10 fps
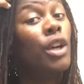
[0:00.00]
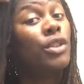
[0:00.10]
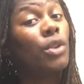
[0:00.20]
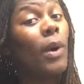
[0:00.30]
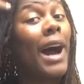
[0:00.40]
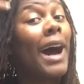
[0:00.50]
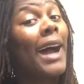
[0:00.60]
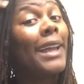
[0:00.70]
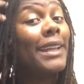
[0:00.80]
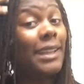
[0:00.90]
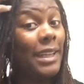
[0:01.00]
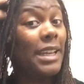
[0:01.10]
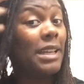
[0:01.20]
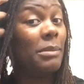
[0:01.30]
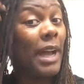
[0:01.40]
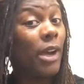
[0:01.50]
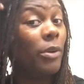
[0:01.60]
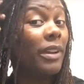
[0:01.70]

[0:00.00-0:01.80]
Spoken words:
So I didn't heed my own